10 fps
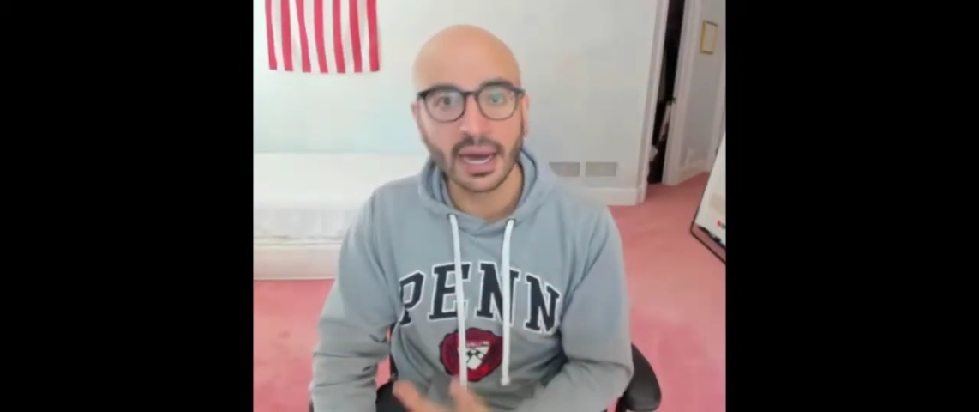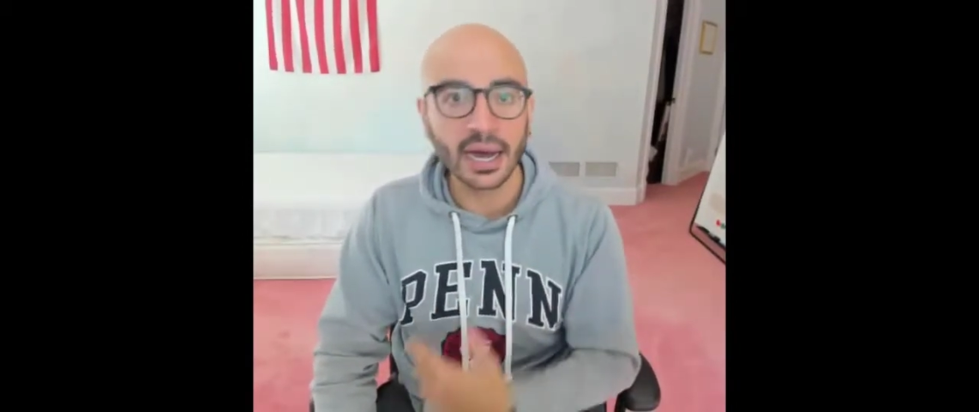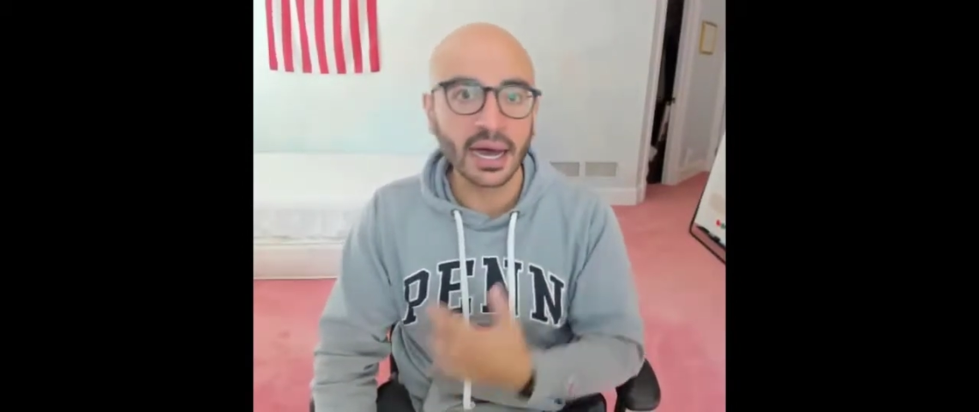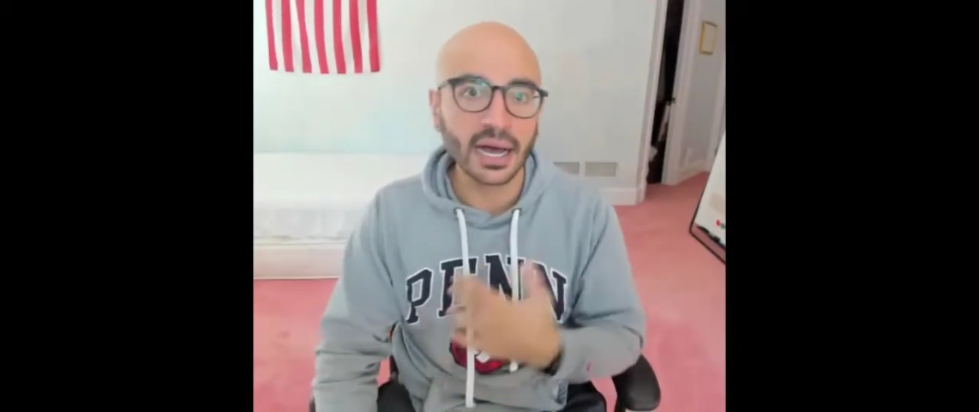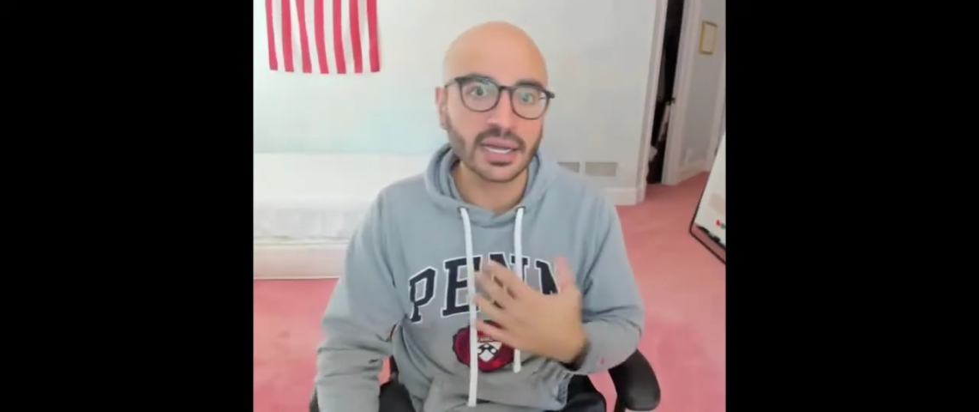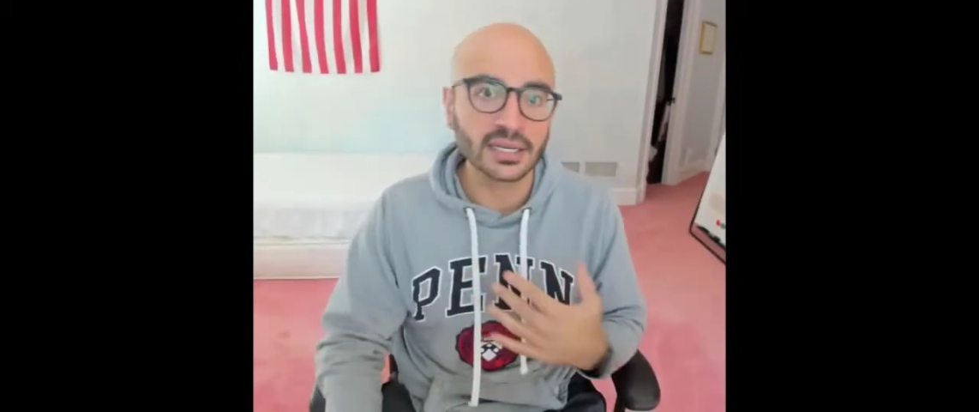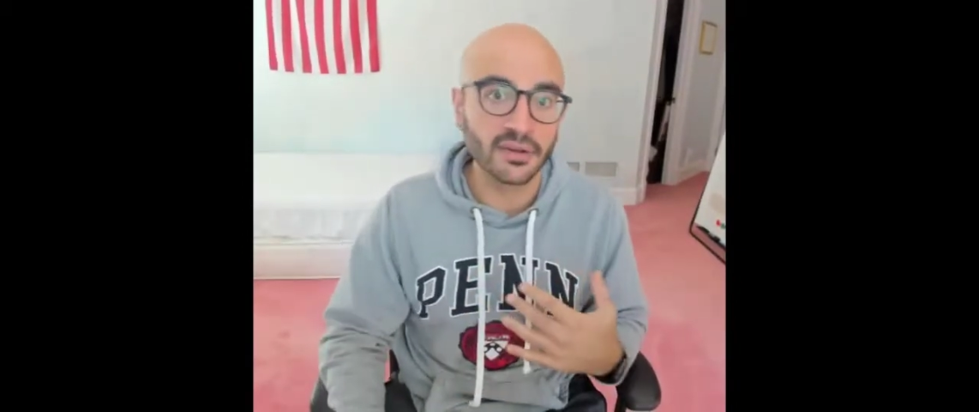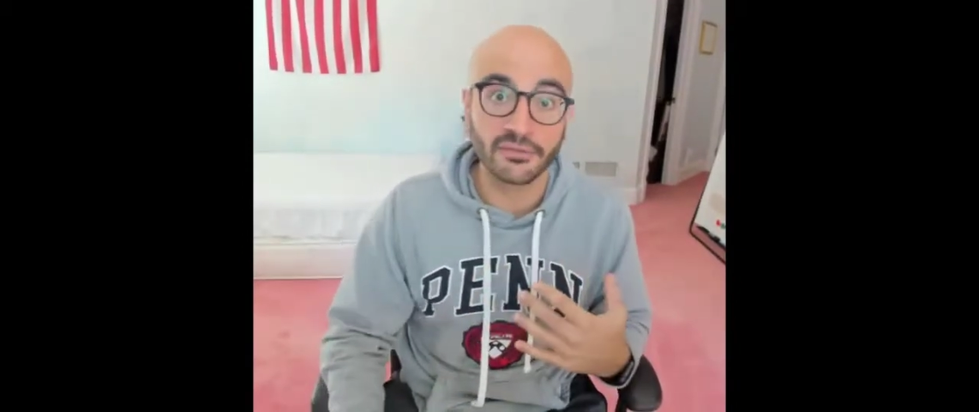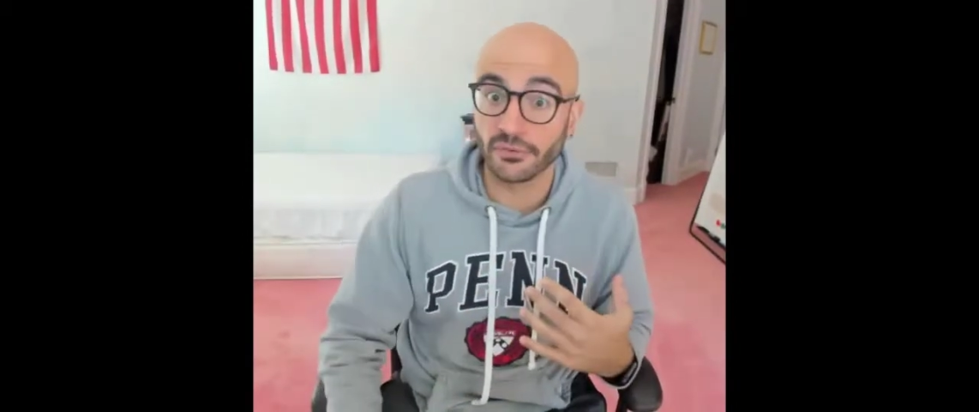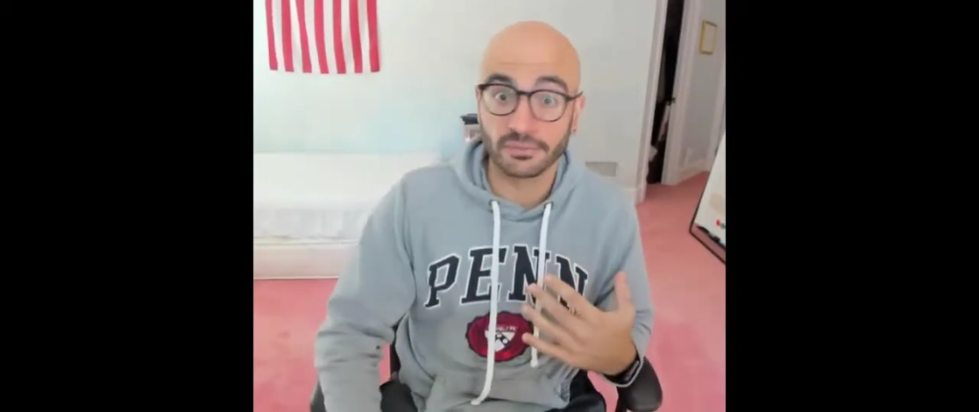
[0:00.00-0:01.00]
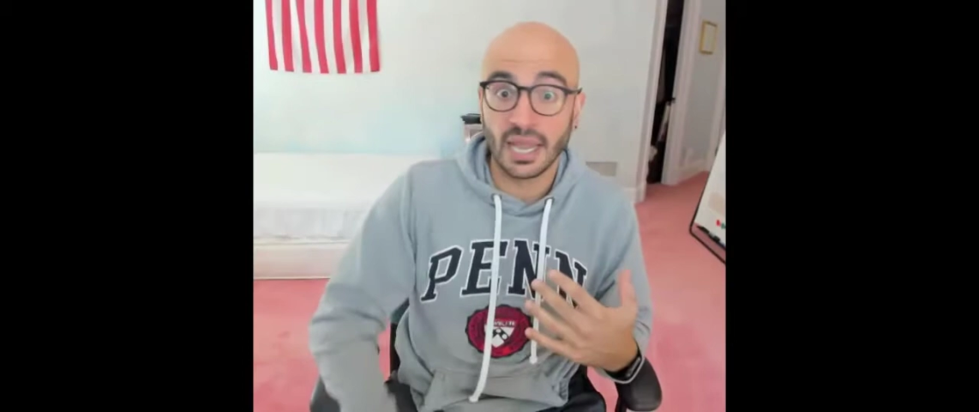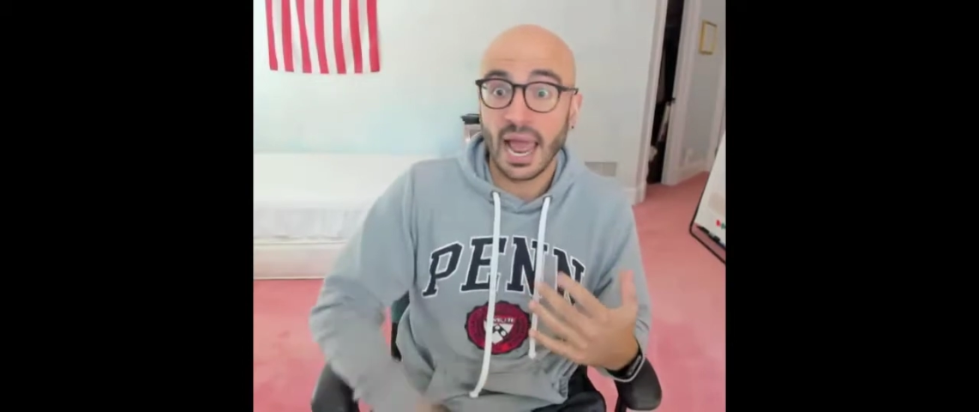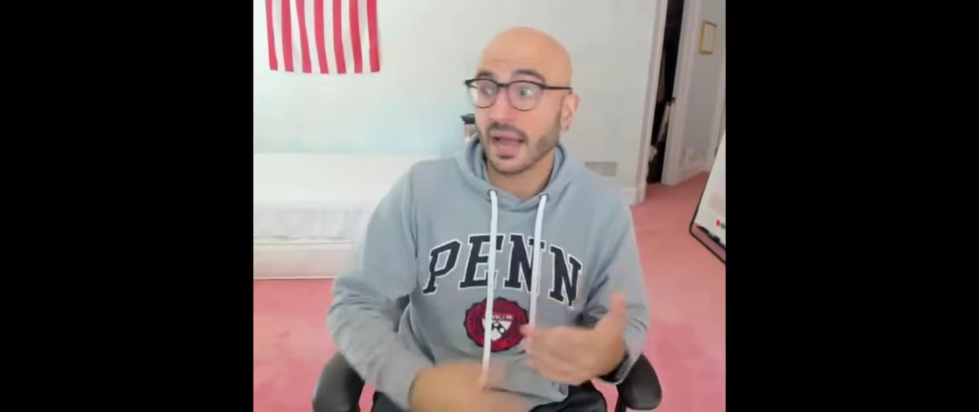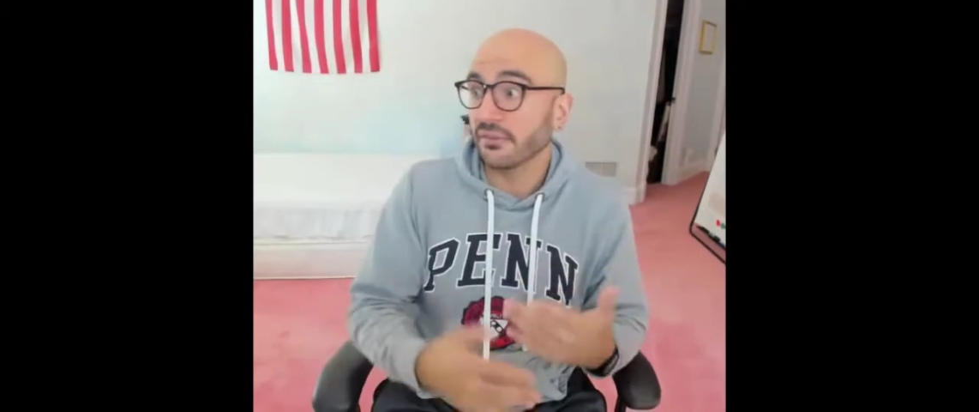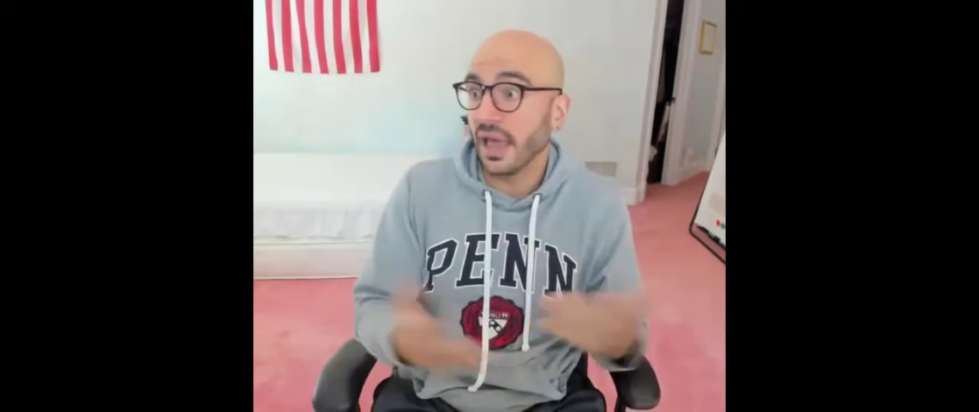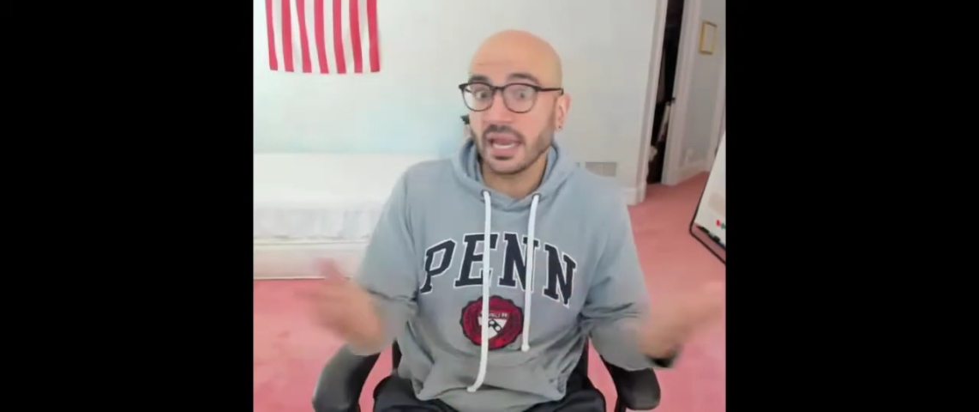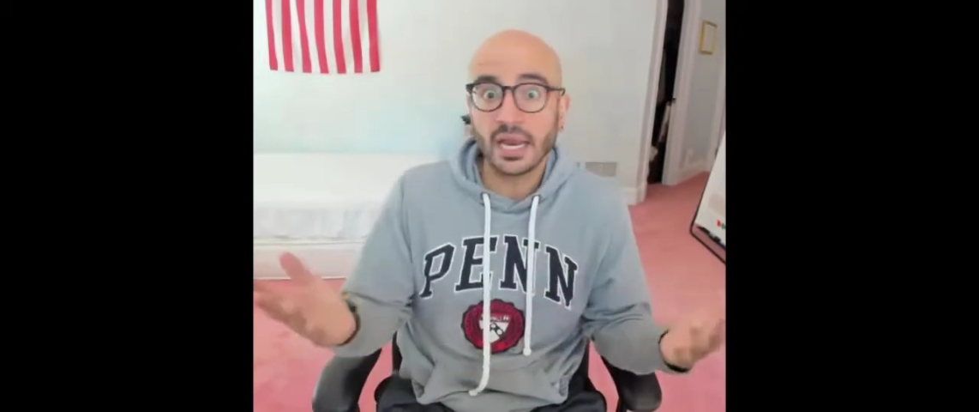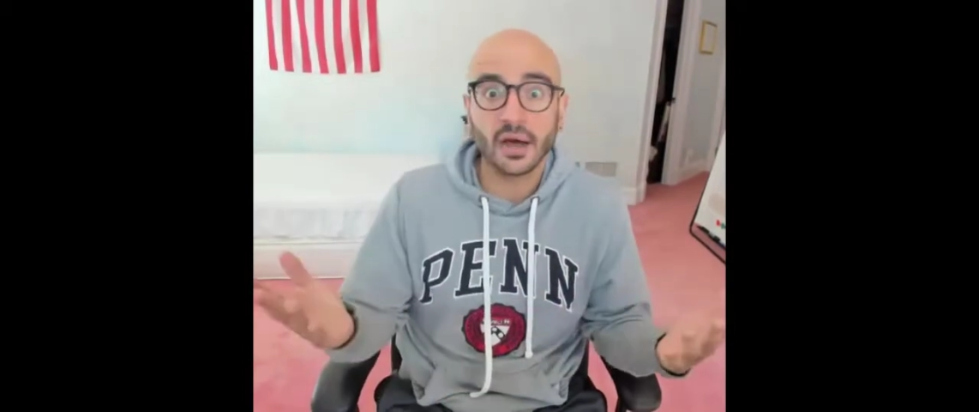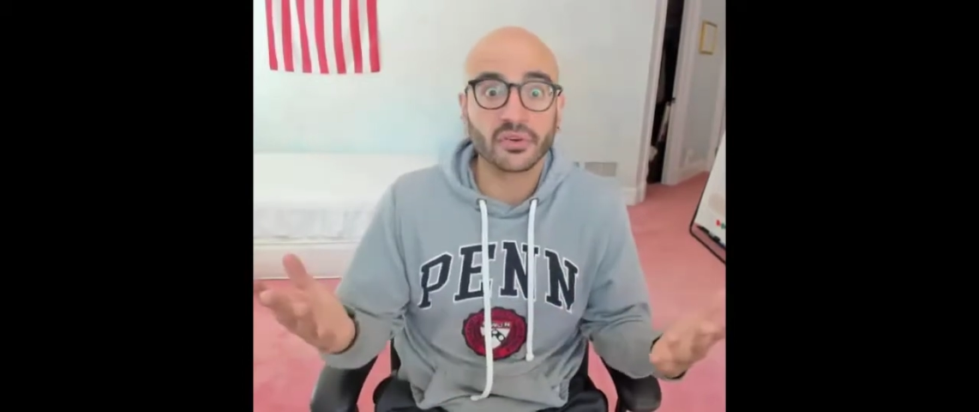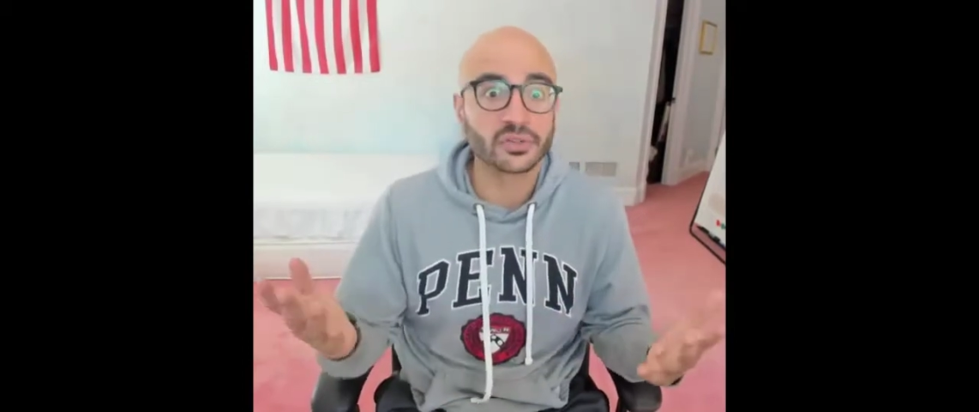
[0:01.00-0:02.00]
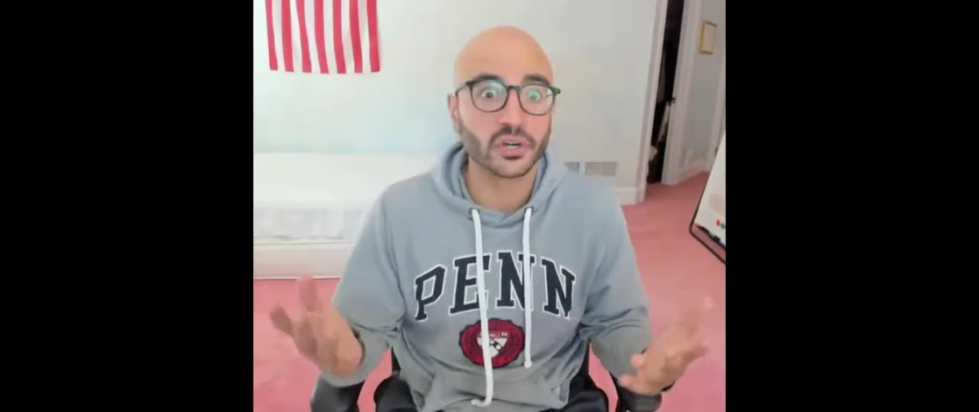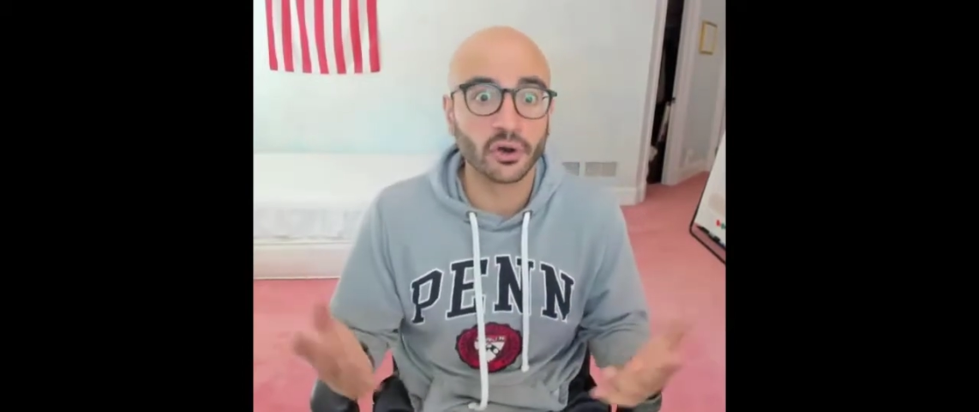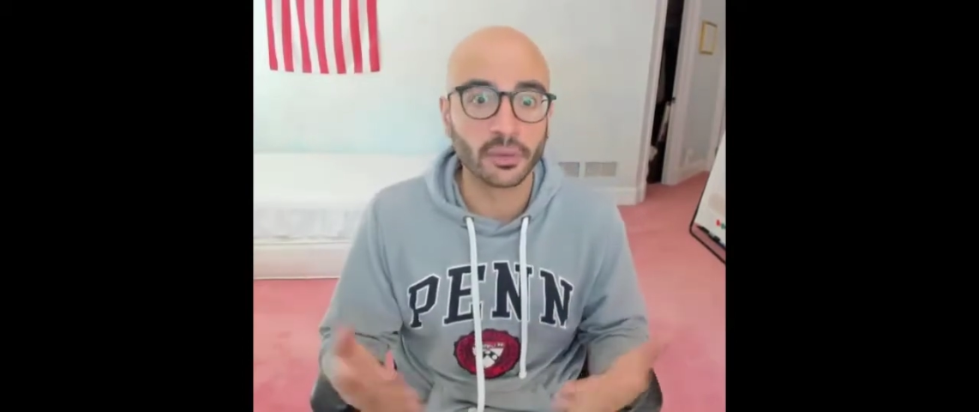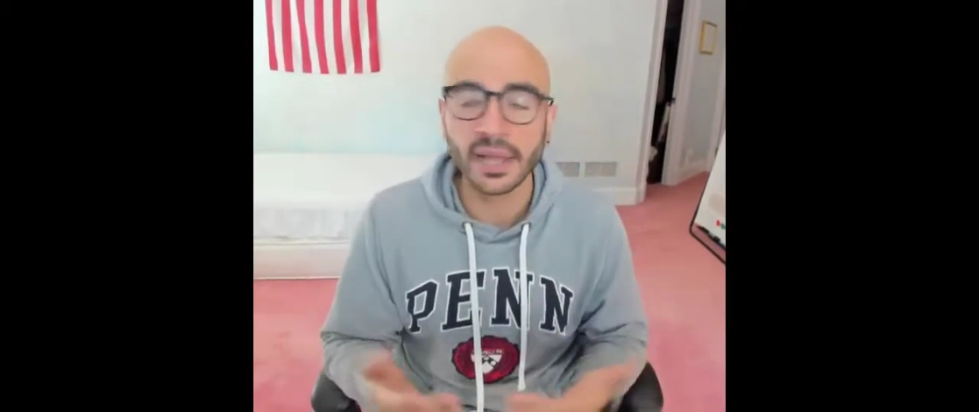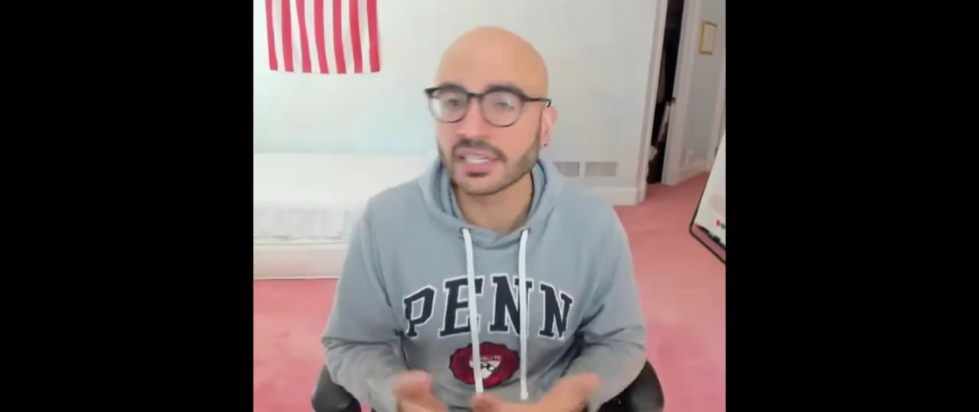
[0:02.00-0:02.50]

Uh, for lack of any other term,